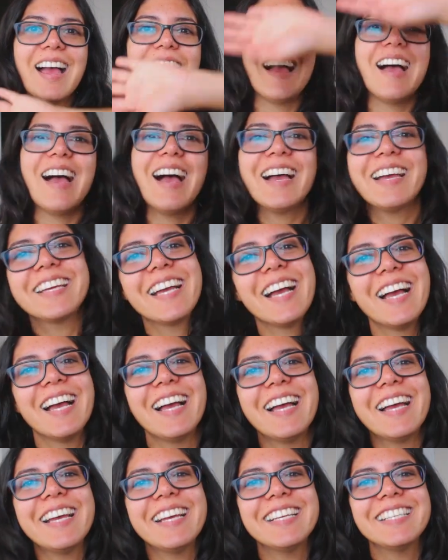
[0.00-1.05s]
Hi
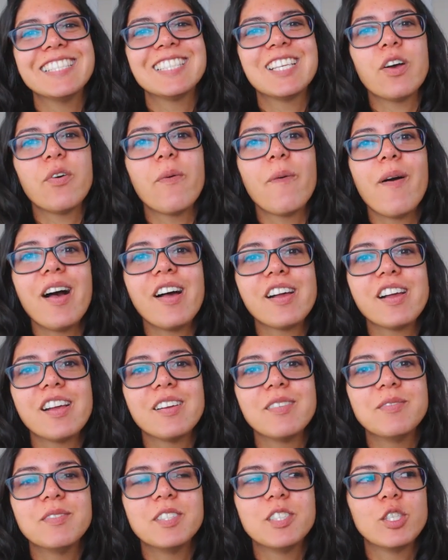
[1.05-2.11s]
guys,
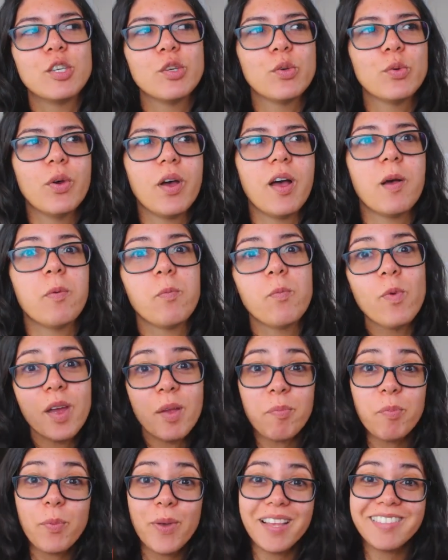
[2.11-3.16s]
welcome to a
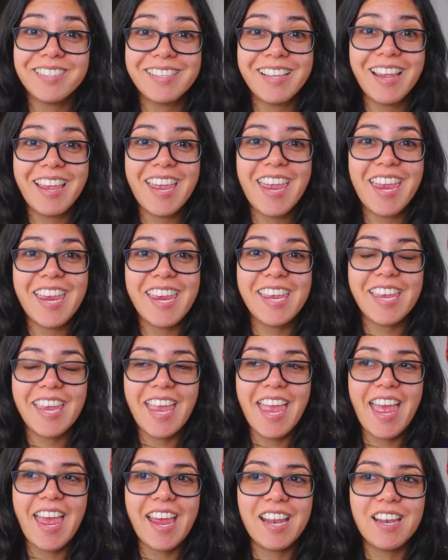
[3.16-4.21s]
WIP Wednesday
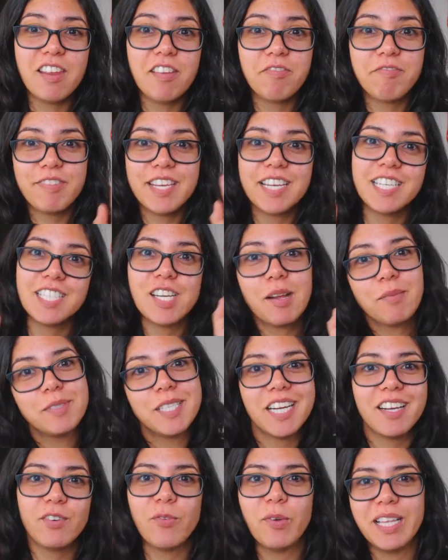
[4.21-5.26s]
and Finish
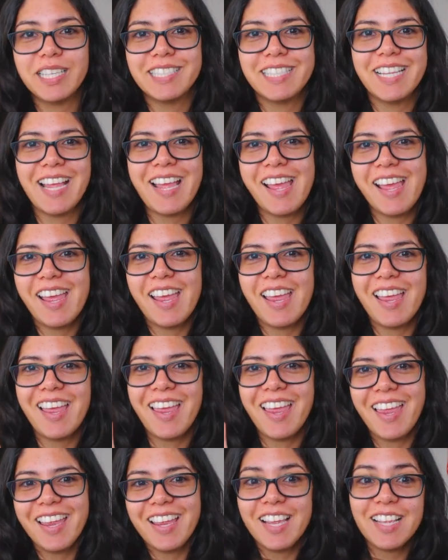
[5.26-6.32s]
Object
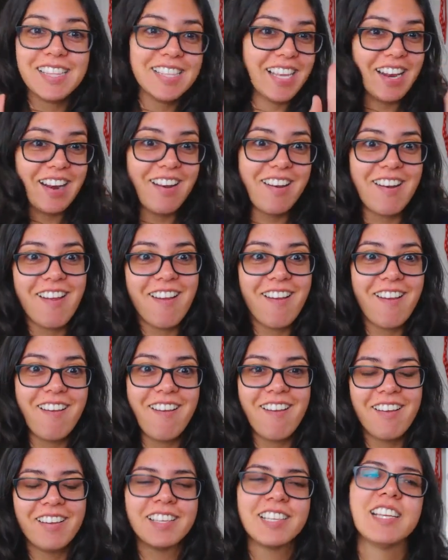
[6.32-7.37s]
Wednesday.
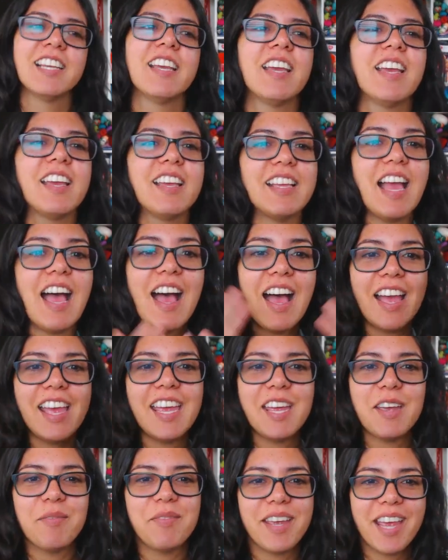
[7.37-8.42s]
Da-da-da. I
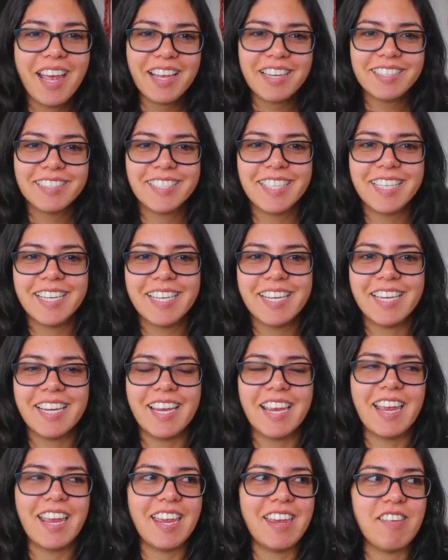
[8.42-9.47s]
am
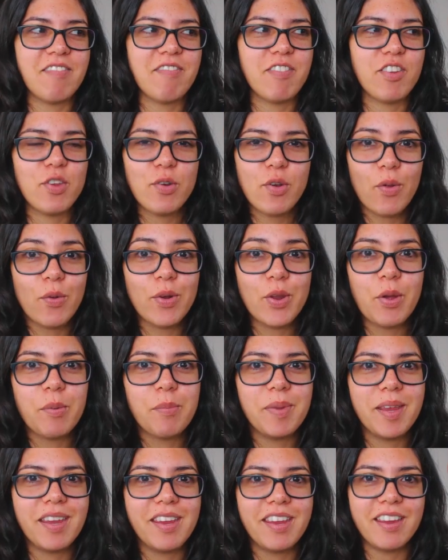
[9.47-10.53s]
Ashley. If you don't know
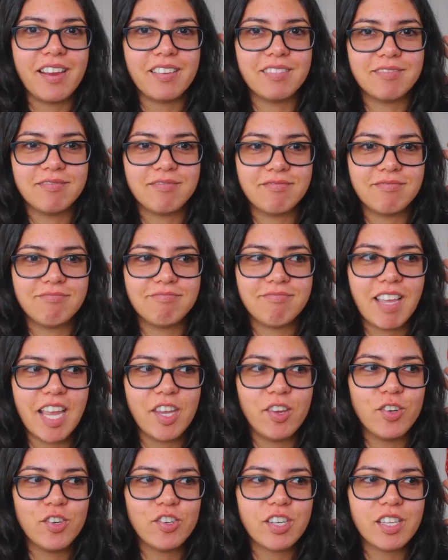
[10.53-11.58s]
me, I
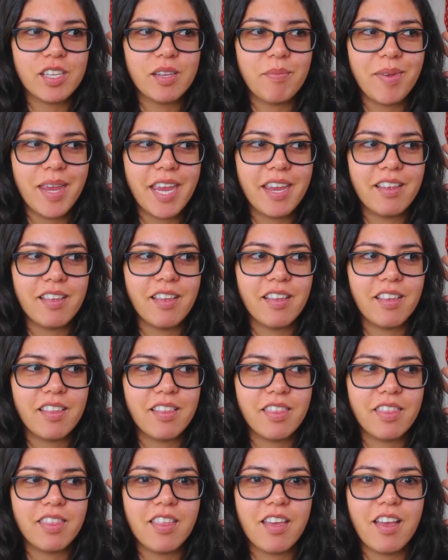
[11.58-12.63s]
usually make
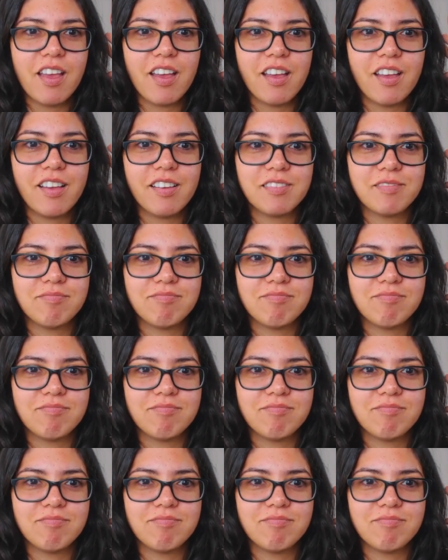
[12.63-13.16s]
the